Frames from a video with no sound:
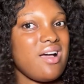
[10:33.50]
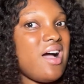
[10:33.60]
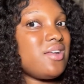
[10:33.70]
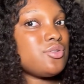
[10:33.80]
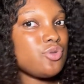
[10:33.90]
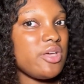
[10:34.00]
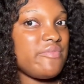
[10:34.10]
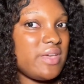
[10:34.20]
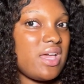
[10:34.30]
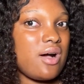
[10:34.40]
I don't know if
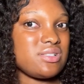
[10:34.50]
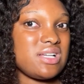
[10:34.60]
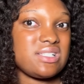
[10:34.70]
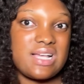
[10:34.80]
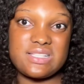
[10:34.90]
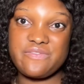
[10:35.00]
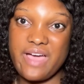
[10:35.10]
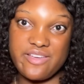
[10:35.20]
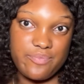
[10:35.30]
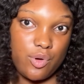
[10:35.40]
Biggie counted it as
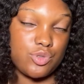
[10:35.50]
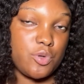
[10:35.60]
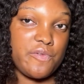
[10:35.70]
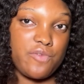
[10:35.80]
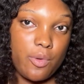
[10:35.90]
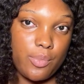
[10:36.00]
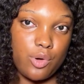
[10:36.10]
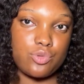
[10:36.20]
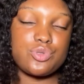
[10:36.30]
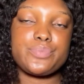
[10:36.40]
5 balls or 4
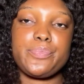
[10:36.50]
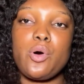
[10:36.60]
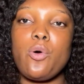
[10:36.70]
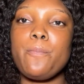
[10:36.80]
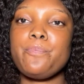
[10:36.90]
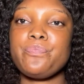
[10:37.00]
balls, but